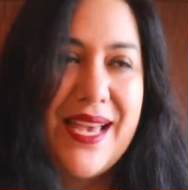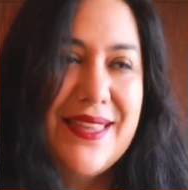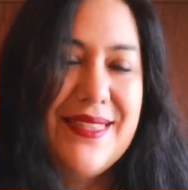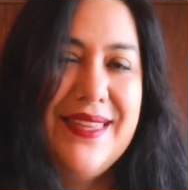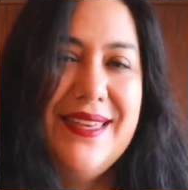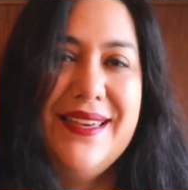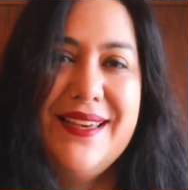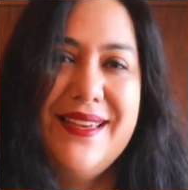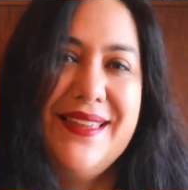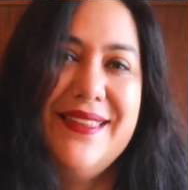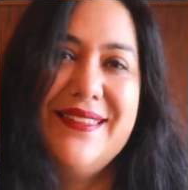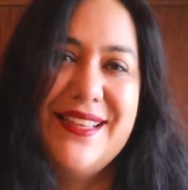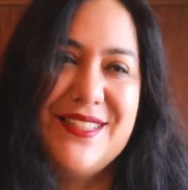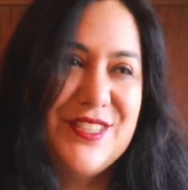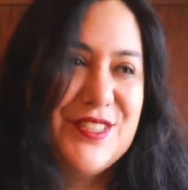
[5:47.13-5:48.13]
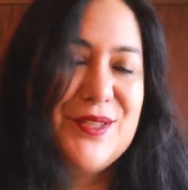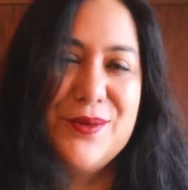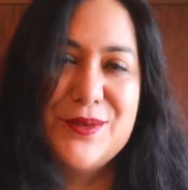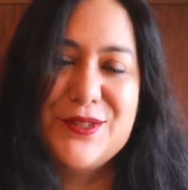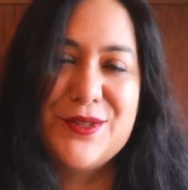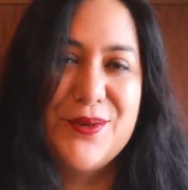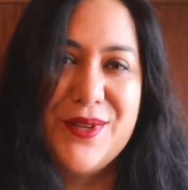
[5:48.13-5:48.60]
I think they just
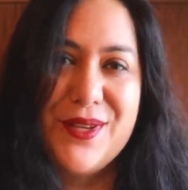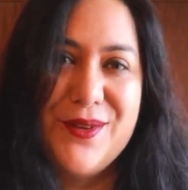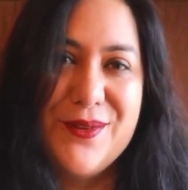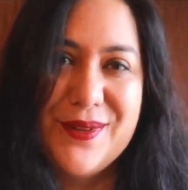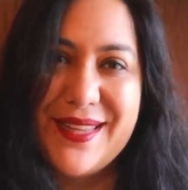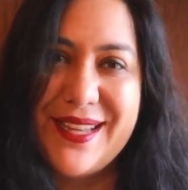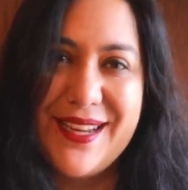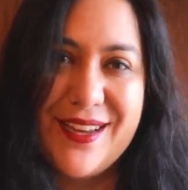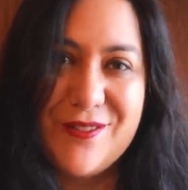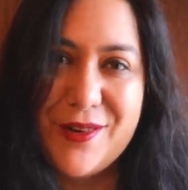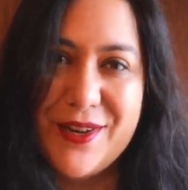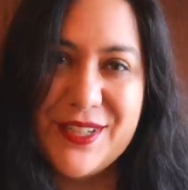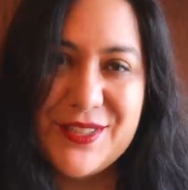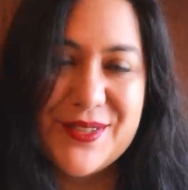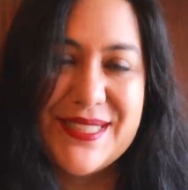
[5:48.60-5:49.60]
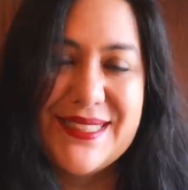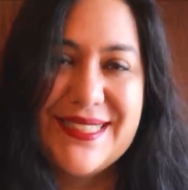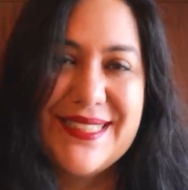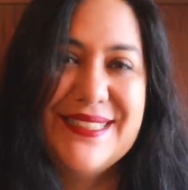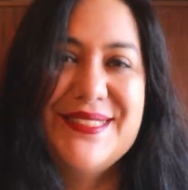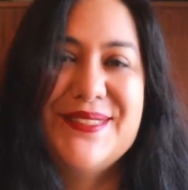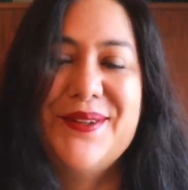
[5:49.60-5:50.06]
look so cute and they love wearing
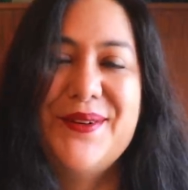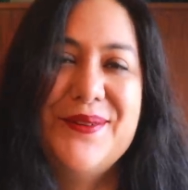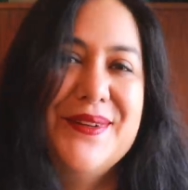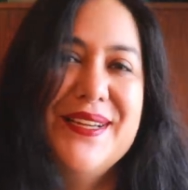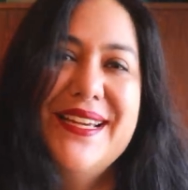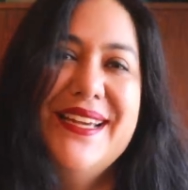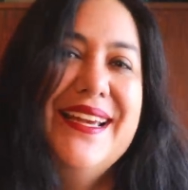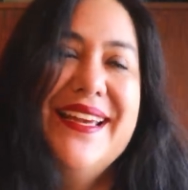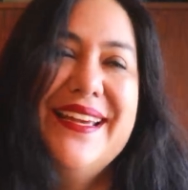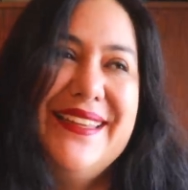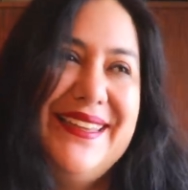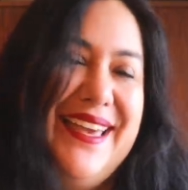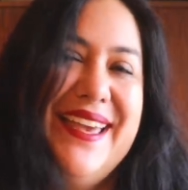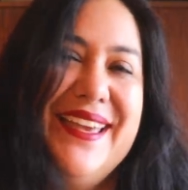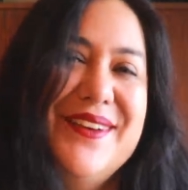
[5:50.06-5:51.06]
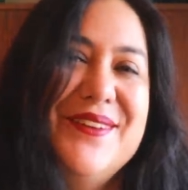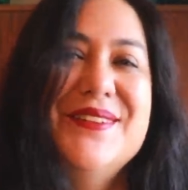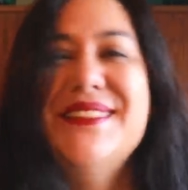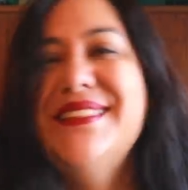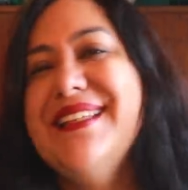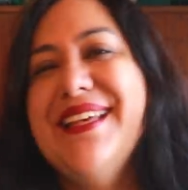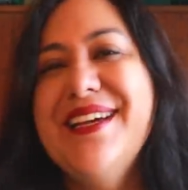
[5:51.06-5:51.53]
dresses, so yeah, it was